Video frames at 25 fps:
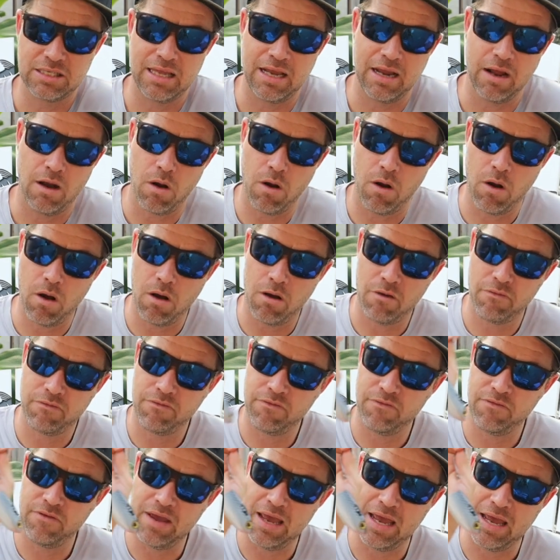They all
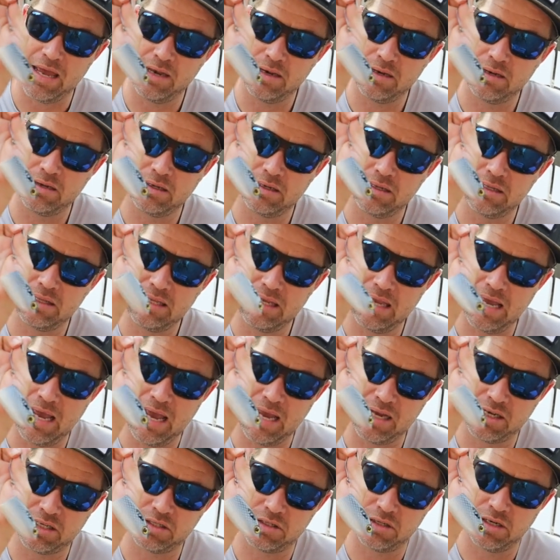fit the
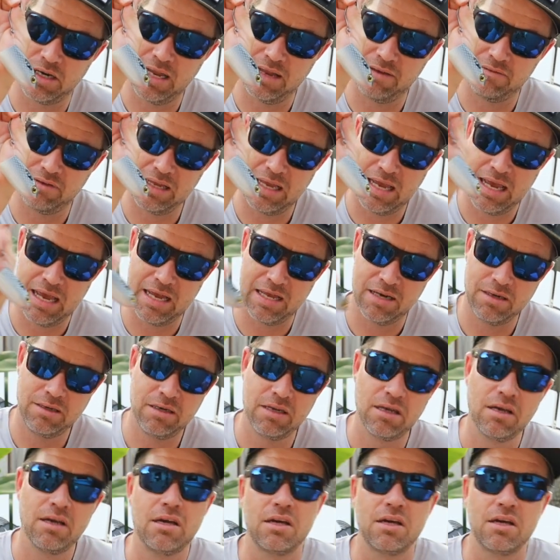extra heavy head.